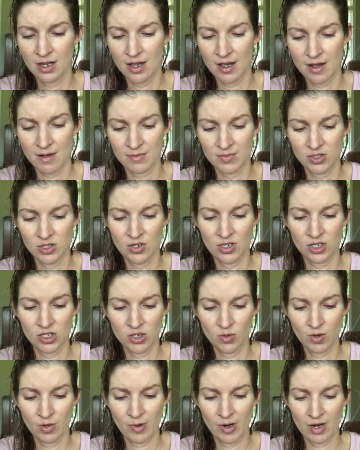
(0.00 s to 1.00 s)
So you can do
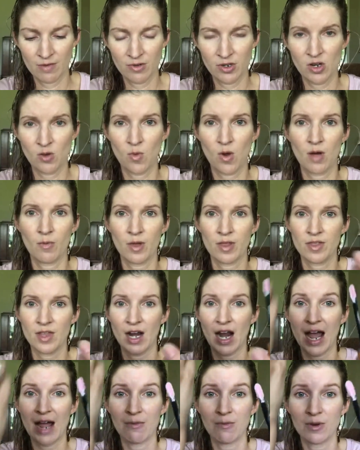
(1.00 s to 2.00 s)
whatever you want with it.
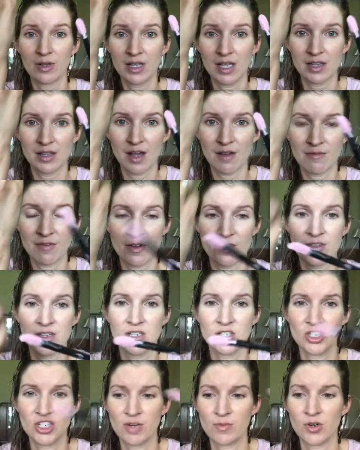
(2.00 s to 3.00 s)
I really love these
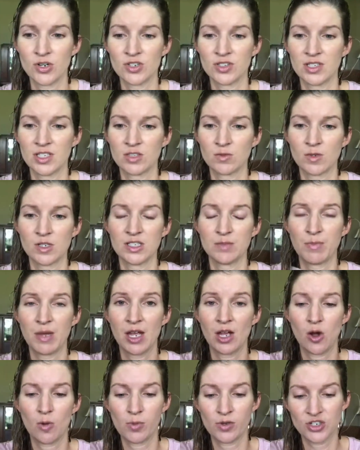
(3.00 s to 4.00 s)
shimmers. This one's
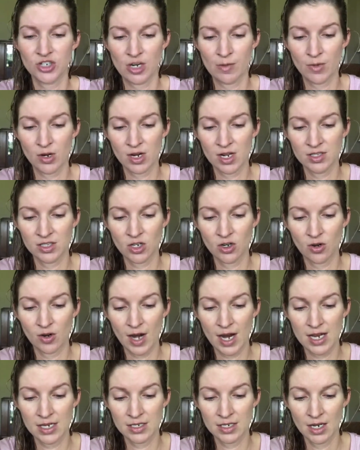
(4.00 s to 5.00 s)
Pink Opal Shimmer, and it's a
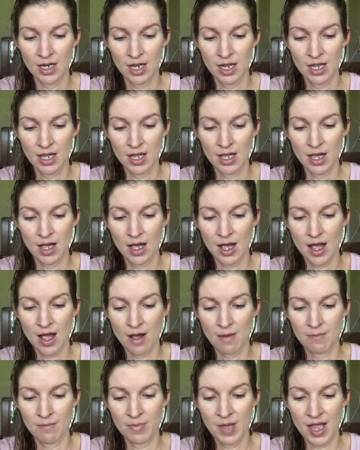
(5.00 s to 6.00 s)
great
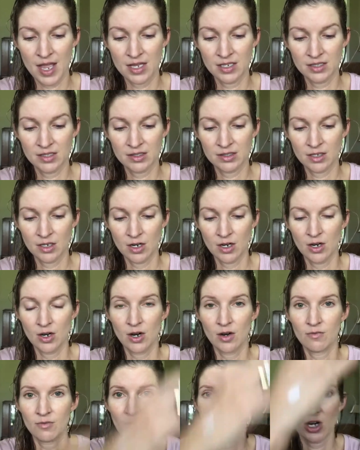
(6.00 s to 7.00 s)
base
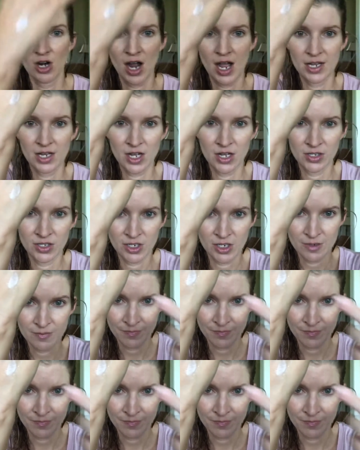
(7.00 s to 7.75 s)
for your eye color.